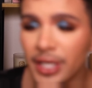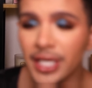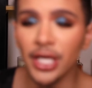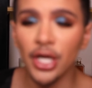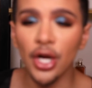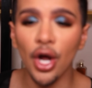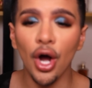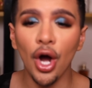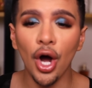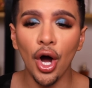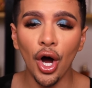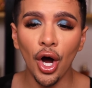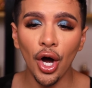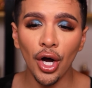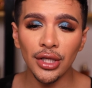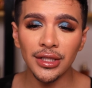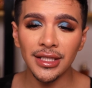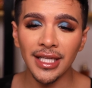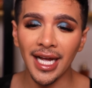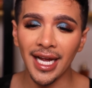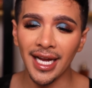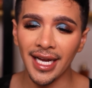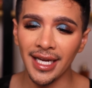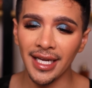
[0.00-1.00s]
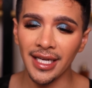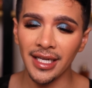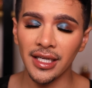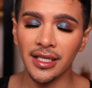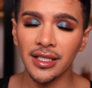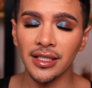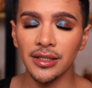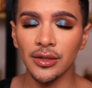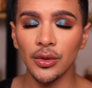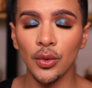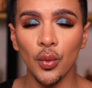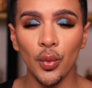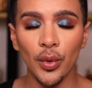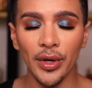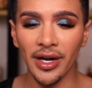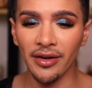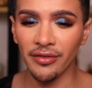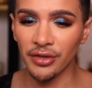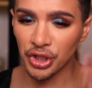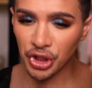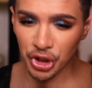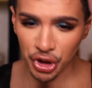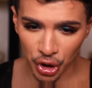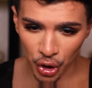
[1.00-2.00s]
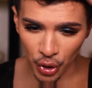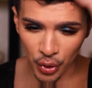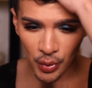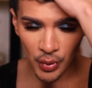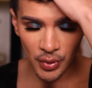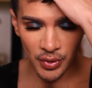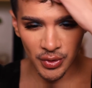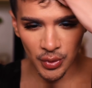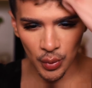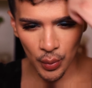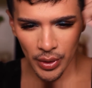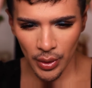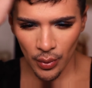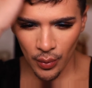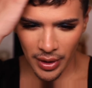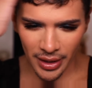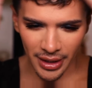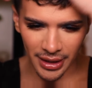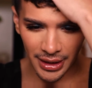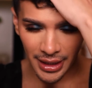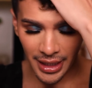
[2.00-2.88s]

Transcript: can all like whatever shows we want to